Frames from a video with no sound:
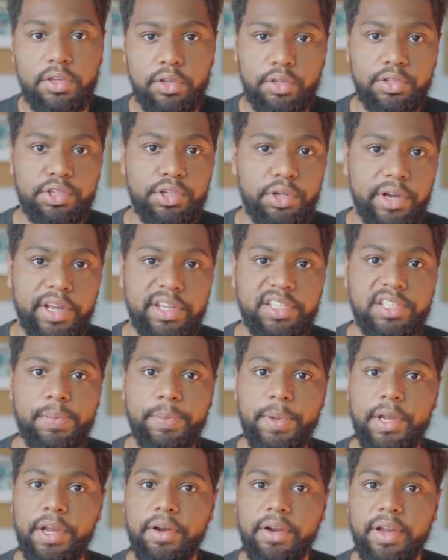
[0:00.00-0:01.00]
user
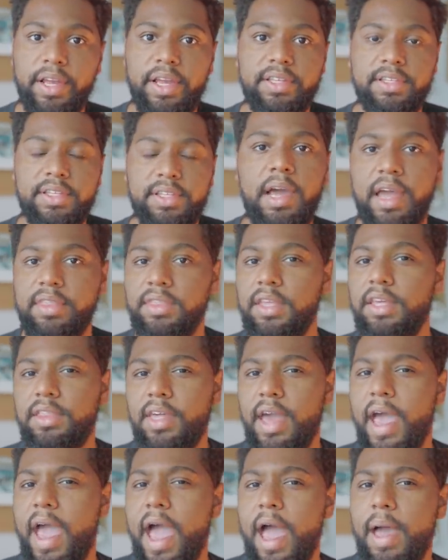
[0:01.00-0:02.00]
experience. I think
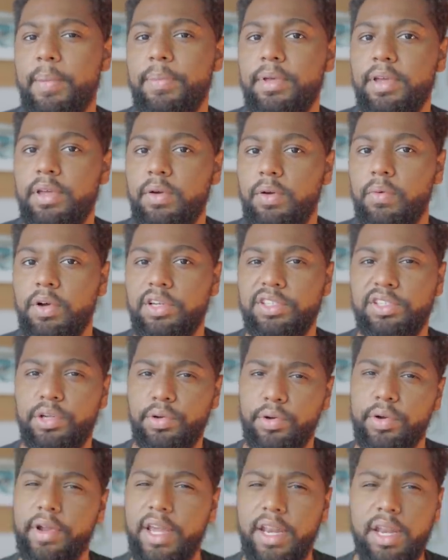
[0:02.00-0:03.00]
the app was
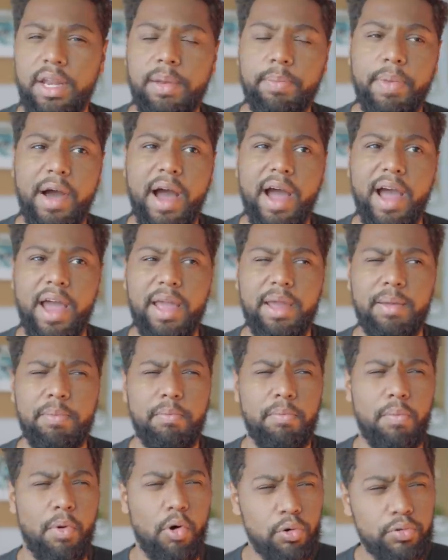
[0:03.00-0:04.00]
created by
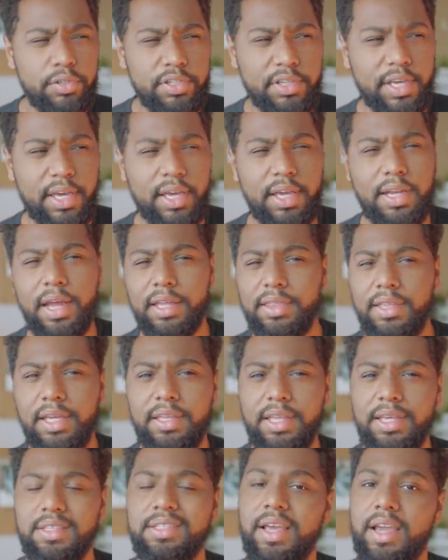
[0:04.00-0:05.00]
Moleskine. I
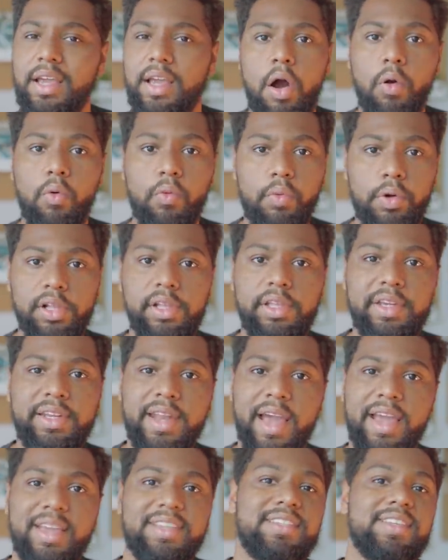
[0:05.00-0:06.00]
think that's like a really
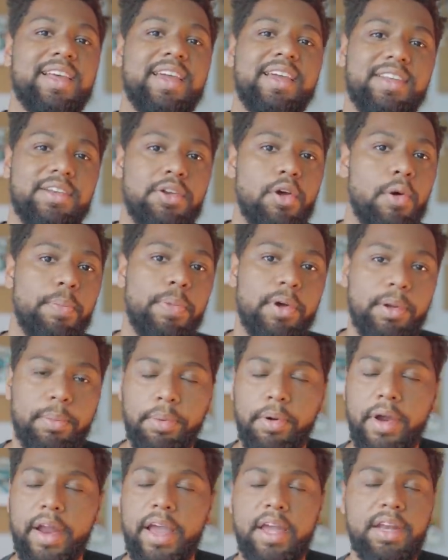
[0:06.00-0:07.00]
nice like
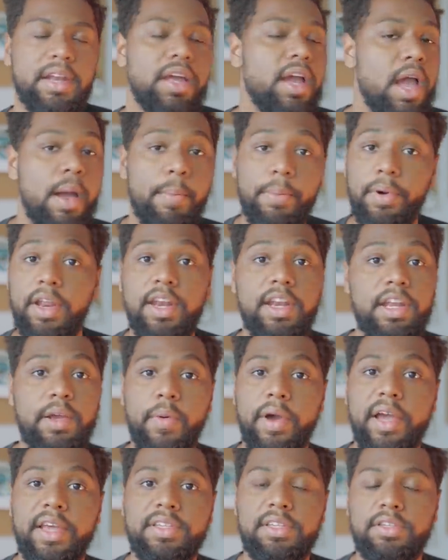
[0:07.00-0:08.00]
notebook brand. But
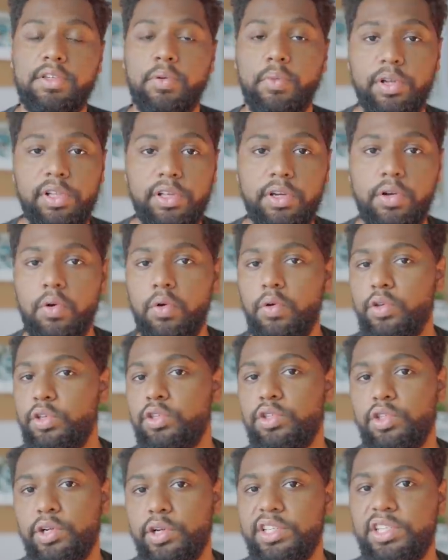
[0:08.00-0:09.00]
anyways, it's a really cool
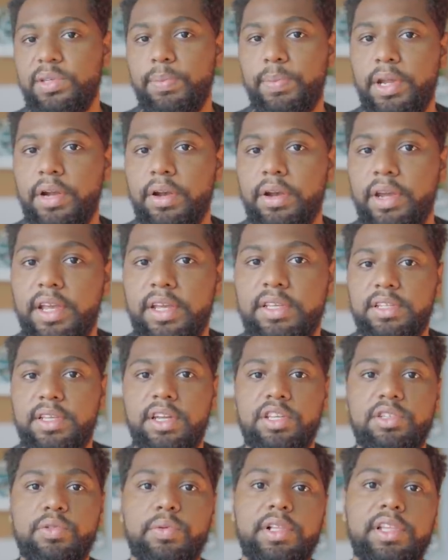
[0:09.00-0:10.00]
user experience
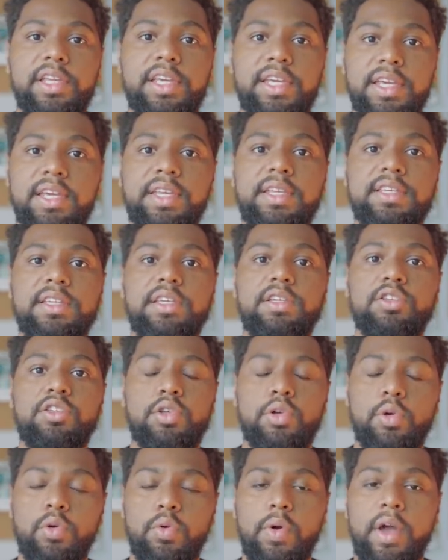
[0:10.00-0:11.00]
and it's really easy
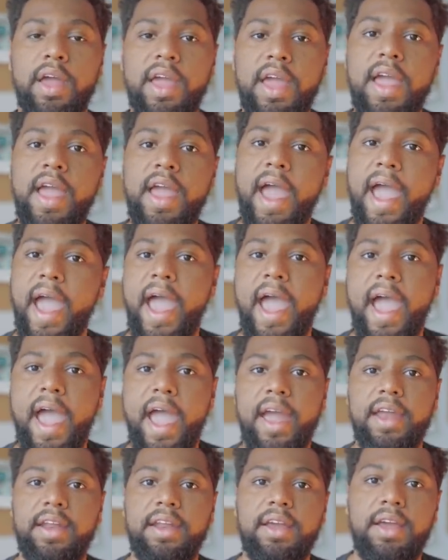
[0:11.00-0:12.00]
to
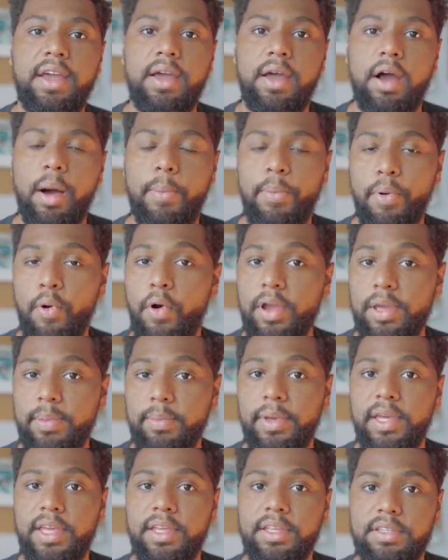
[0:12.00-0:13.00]
add
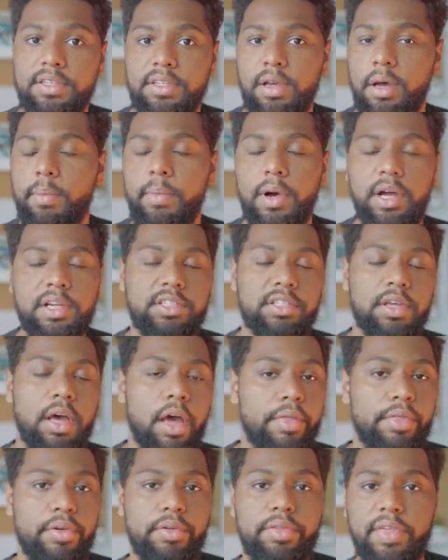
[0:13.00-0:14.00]
appointments amongst
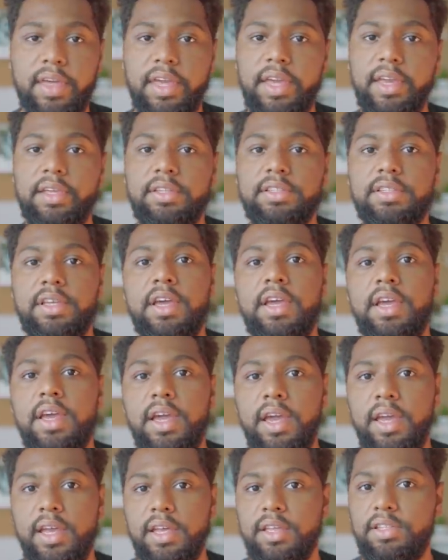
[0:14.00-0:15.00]
other things
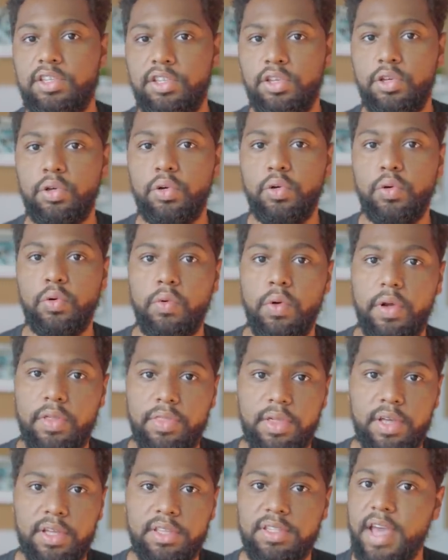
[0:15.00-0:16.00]
into
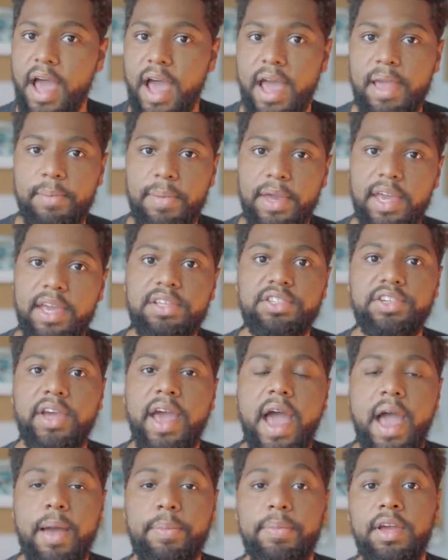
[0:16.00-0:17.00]
the TimePage
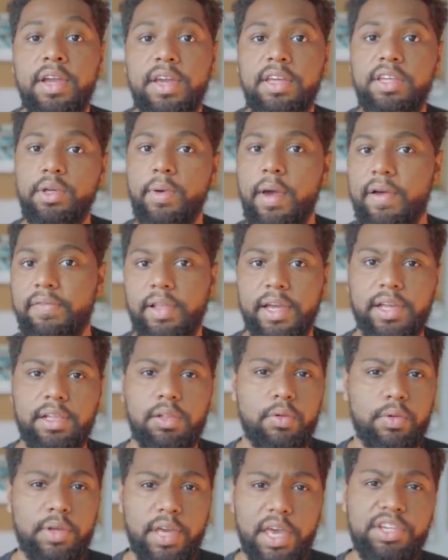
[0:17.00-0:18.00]
app. You have like
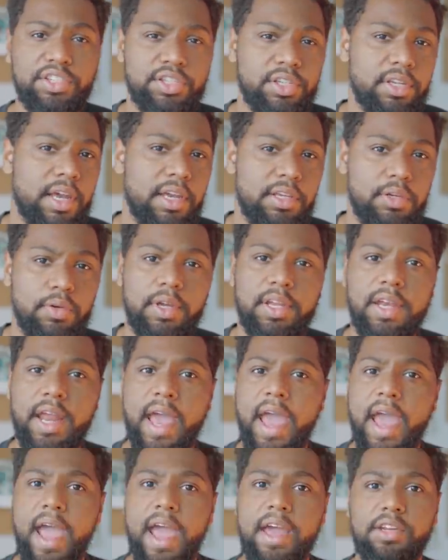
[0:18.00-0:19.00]
location that you can
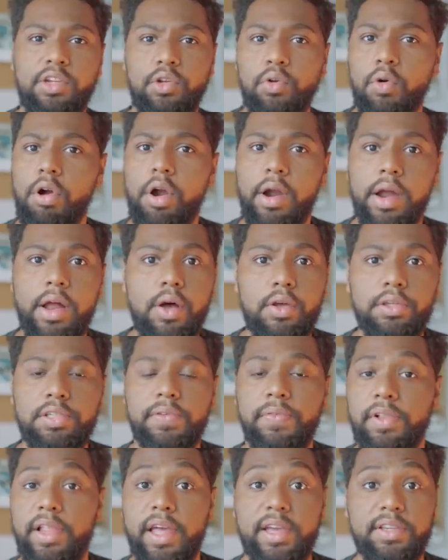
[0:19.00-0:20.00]
add,
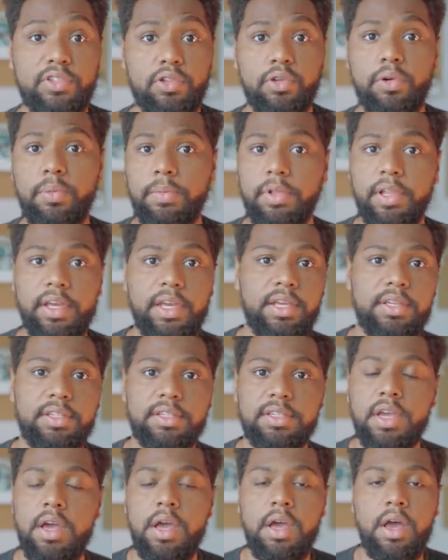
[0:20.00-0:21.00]
URLs for like Zoom
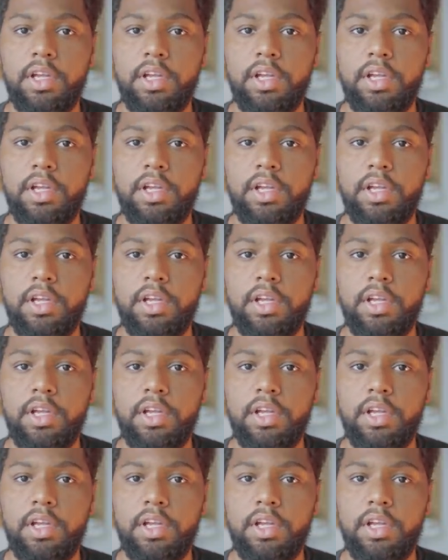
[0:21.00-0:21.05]
links,